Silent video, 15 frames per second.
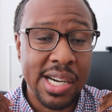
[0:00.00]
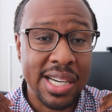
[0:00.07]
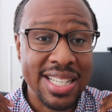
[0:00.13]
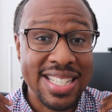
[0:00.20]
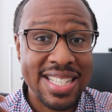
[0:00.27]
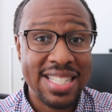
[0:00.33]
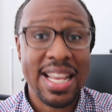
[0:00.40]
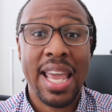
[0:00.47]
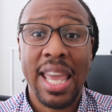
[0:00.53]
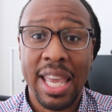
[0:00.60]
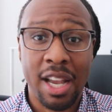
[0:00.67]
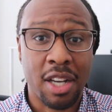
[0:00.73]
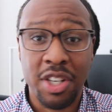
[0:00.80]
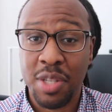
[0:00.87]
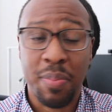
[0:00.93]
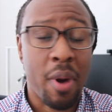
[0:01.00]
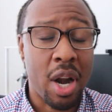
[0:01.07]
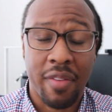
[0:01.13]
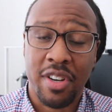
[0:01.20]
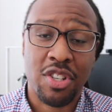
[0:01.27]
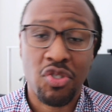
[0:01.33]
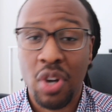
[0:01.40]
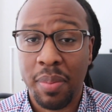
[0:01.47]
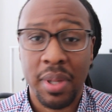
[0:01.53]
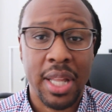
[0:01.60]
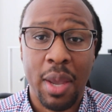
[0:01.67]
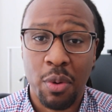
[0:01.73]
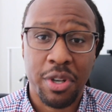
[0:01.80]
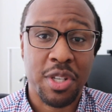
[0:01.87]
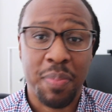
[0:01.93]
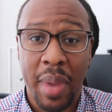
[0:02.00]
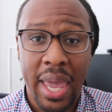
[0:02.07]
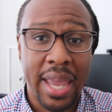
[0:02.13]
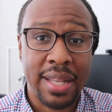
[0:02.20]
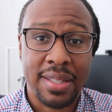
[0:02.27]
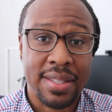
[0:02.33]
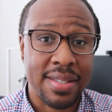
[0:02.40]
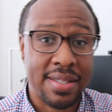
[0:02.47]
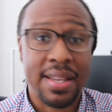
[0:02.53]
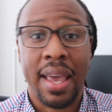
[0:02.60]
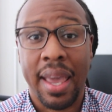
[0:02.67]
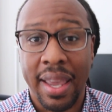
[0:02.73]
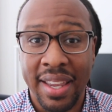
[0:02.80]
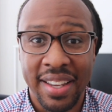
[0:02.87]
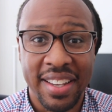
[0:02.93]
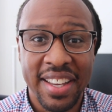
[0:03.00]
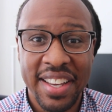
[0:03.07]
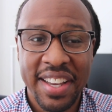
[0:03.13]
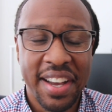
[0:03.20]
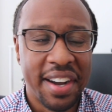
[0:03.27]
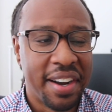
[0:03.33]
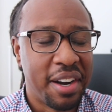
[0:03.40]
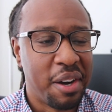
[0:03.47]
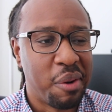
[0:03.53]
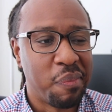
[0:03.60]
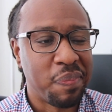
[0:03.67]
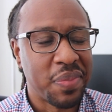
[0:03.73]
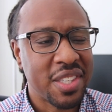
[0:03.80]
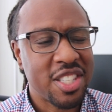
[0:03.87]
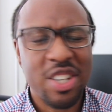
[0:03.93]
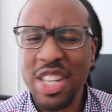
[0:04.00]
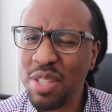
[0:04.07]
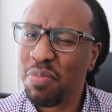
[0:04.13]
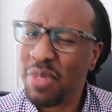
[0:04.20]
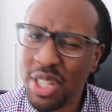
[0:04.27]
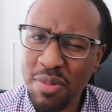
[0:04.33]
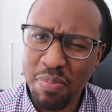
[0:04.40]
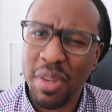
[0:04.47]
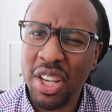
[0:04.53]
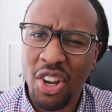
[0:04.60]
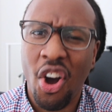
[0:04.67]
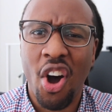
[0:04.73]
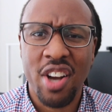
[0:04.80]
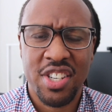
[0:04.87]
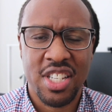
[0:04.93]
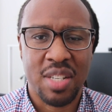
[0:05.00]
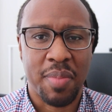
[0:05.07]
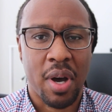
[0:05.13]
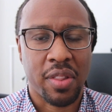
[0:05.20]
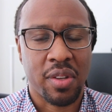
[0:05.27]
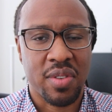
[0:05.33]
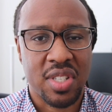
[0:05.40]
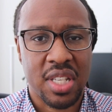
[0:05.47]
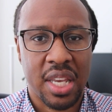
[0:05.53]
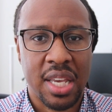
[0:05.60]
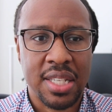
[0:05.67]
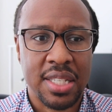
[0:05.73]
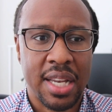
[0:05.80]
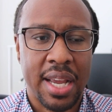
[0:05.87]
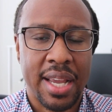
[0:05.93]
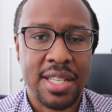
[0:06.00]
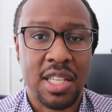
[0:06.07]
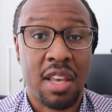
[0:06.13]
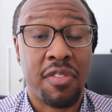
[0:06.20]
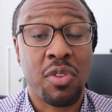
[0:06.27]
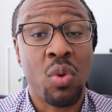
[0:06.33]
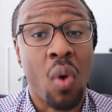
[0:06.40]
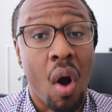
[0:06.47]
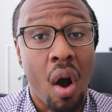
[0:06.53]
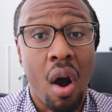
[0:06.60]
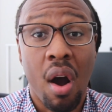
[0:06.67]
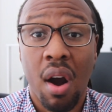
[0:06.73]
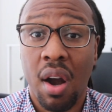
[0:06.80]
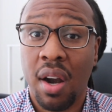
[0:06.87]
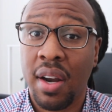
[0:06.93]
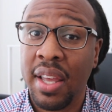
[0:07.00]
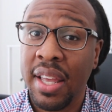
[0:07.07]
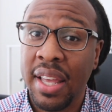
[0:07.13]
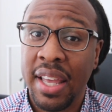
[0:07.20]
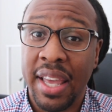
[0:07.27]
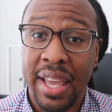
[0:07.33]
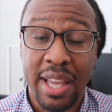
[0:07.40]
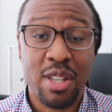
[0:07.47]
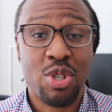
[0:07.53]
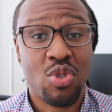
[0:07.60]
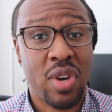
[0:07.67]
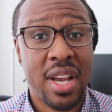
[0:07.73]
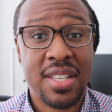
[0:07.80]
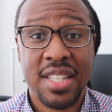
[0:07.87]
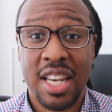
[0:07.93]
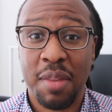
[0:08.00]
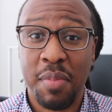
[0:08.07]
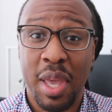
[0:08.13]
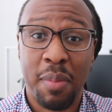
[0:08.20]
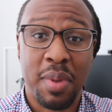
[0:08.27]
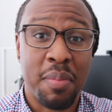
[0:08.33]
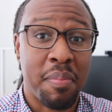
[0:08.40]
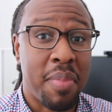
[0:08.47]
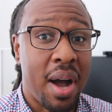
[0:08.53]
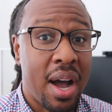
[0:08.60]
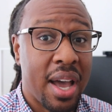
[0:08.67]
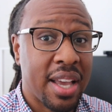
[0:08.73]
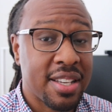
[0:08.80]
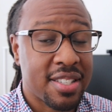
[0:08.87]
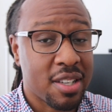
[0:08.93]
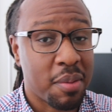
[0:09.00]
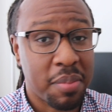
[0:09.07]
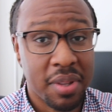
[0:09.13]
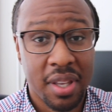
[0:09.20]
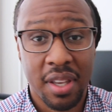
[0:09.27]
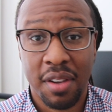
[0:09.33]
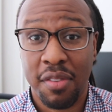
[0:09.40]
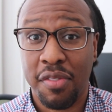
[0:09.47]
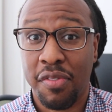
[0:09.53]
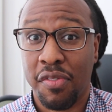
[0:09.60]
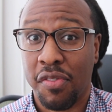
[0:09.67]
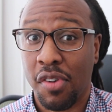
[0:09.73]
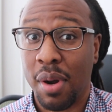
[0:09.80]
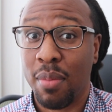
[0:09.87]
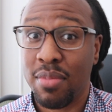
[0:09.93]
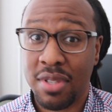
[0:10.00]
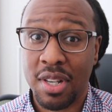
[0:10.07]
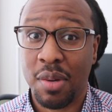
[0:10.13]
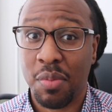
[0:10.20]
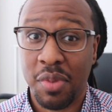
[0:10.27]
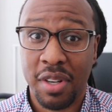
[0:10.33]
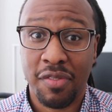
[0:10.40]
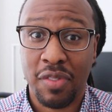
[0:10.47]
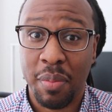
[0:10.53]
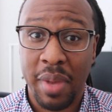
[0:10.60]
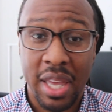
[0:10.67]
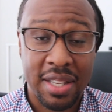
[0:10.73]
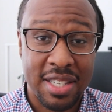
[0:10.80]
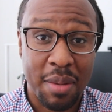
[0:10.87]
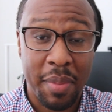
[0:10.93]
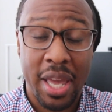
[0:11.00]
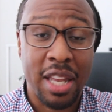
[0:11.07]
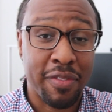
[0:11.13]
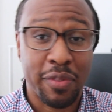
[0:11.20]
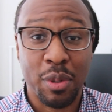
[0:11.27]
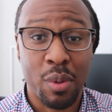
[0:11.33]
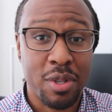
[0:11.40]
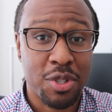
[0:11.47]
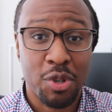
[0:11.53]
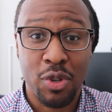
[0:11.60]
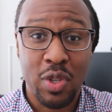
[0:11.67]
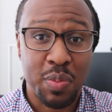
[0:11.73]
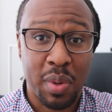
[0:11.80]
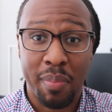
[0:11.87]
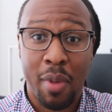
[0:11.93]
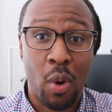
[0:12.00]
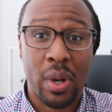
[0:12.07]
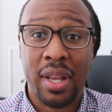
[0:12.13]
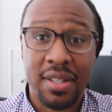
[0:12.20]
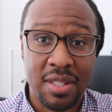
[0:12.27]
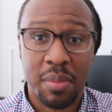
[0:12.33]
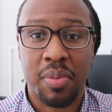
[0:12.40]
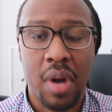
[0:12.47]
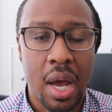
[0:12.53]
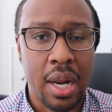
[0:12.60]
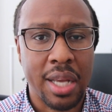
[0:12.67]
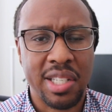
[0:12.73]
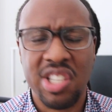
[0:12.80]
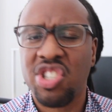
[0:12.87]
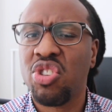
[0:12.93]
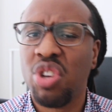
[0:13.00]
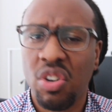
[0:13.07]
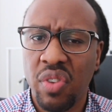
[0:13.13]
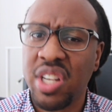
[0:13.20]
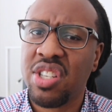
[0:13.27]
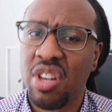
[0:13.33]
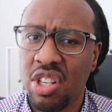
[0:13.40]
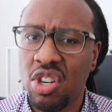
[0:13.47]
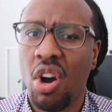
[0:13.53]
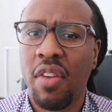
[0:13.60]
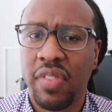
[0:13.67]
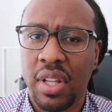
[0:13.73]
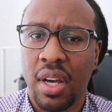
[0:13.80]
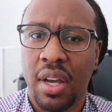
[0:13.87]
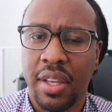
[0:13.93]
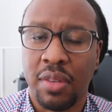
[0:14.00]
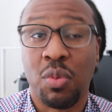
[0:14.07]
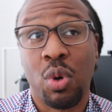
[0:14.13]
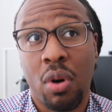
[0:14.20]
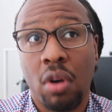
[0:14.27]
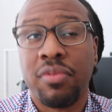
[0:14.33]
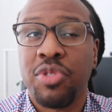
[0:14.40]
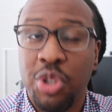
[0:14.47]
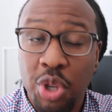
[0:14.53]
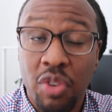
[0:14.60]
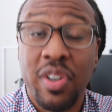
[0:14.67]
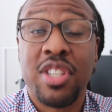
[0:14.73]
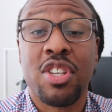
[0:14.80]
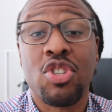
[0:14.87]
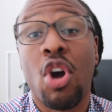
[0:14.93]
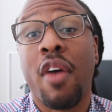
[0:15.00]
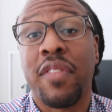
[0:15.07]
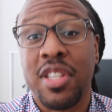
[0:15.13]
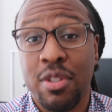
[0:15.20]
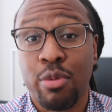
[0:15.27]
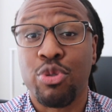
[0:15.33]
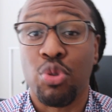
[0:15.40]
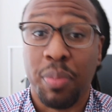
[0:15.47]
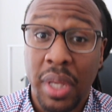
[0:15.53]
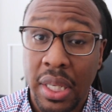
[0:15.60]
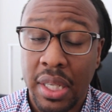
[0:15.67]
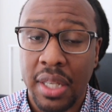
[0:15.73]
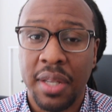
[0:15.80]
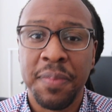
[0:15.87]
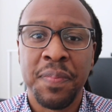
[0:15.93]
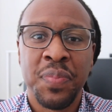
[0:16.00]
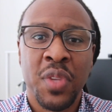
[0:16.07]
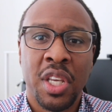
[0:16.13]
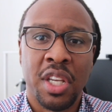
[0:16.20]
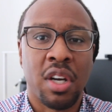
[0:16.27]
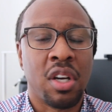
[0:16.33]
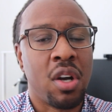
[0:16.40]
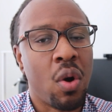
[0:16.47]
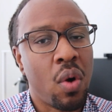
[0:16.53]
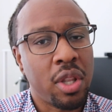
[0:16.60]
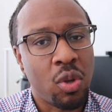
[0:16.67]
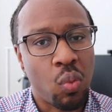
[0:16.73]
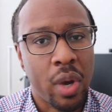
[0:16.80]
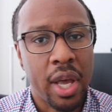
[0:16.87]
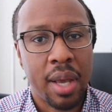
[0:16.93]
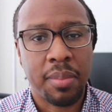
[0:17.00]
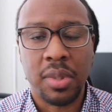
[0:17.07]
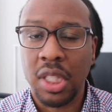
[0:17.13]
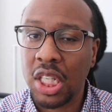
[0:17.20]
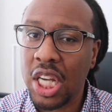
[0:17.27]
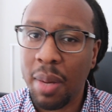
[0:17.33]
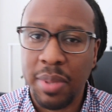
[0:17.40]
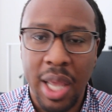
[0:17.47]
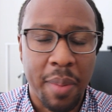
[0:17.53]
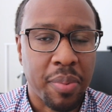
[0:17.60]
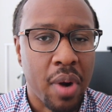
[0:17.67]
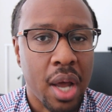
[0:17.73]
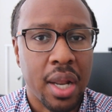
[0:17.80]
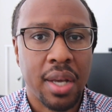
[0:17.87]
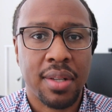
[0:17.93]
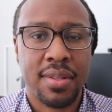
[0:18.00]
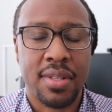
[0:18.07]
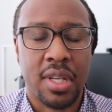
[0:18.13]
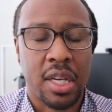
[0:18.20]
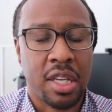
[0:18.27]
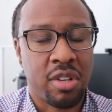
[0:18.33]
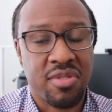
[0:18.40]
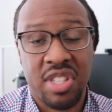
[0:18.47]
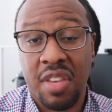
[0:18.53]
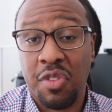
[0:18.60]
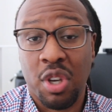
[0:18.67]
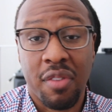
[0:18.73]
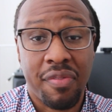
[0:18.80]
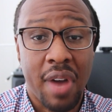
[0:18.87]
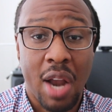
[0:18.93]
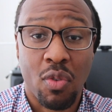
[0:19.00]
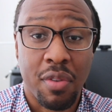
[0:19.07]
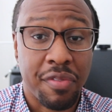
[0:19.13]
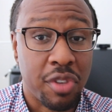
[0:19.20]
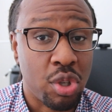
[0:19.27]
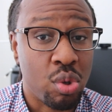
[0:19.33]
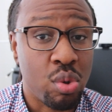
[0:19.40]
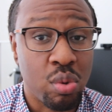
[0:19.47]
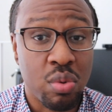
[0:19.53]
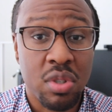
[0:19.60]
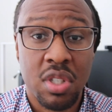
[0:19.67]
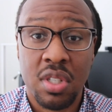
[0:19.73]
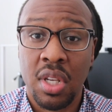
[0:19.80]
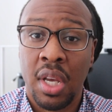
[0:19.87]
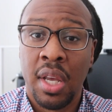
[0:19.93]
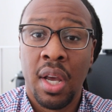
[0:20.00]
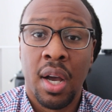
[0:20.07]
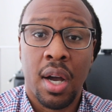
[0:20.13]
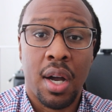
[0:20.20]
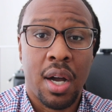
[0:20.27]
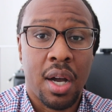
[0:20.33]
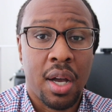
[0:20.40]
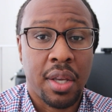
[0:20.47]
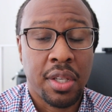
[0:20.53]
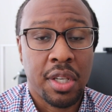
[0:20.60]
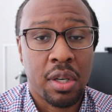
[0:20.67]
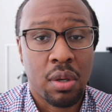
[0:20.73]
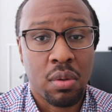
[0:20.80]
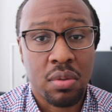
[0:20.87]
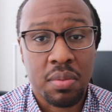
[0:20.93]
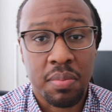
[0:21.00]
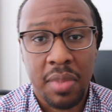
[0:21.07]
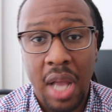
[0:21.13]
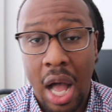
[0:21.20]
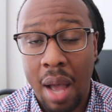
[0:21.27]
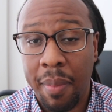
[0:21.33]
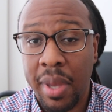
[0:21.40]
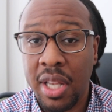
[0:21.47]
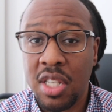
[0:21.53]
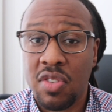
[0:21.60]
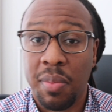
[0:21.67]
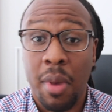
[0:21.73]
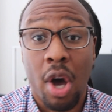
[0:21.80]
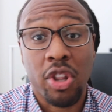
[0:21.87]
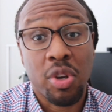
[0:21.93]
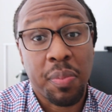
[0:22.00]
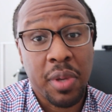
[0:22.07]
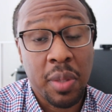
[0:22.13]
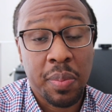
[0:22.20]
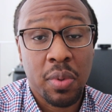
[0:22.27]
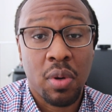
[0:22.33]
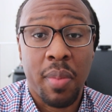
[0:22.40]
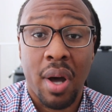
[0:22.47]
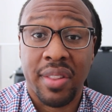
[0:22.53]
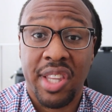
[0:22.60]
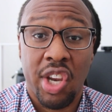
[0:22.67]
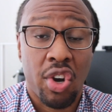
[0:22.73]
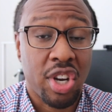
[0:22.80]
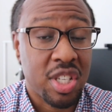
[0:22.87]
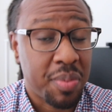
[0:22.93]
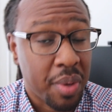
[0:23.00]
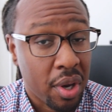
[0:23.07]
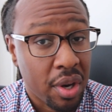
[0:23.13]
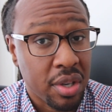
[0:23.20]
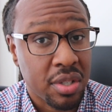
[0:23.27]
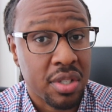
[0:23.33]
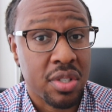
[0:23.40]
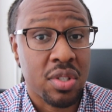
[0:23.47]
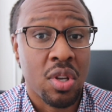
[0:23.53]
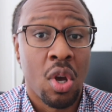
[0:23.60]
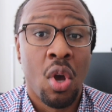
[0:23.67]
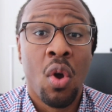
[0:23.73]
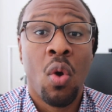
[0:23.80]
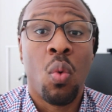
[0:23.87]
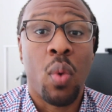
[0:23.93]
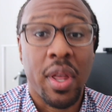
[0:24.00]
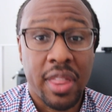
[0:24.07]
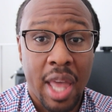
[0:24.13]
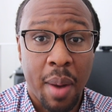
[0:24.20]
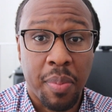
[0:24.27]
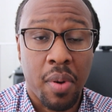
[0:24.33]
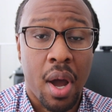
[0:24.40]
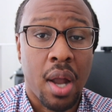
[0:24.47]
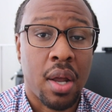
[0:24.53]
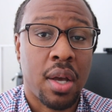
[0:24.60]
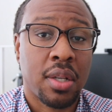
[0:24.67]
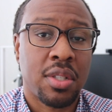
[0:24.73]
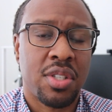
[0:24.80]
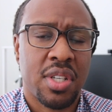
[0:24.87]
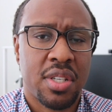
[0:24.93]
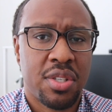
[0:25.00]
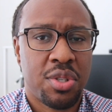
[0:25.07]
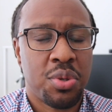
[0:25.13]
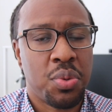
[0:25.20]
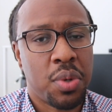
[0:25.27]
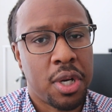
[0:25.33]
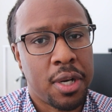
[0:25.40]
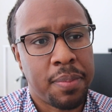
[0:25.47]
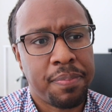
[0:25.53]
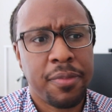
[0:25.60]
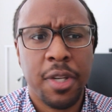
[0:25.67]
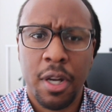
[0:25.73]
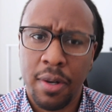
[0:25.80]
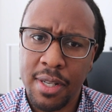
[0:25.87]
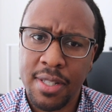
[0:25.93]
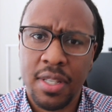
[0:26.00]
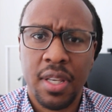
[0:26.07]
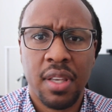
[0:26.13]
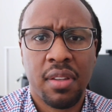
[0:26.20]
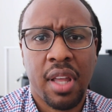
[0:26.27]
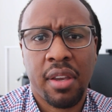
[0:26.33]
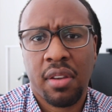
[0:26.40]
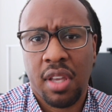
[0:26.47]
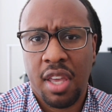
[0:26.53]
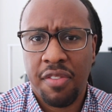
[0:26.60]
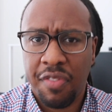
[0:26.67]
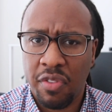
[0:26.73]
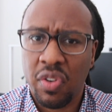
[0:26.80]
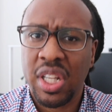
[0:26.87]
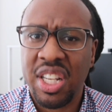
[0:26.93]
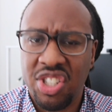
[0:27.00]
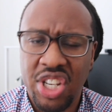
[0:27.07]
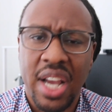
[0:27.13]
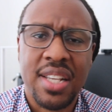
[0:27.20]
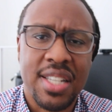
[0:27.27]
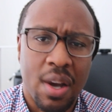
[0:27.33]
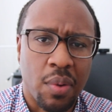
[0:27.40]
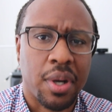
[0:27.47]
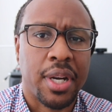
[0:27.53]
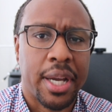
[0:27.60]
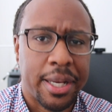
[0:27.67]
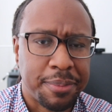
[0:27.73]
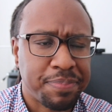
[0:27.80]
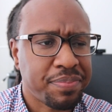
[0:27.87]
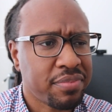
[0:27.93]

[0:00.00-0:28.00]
saying are just part of a script that they were just paid to say. So just be cautious about those things. And I guess if you are interested in maybe buying something from someone, from some influencer who's promoting some product, just do your research offline. Well, do your research off of social media. Go on the web, look up that product, see if you can find reviews, some comments from other people about their experiences with that product, just to, to see like if it really checks out or not.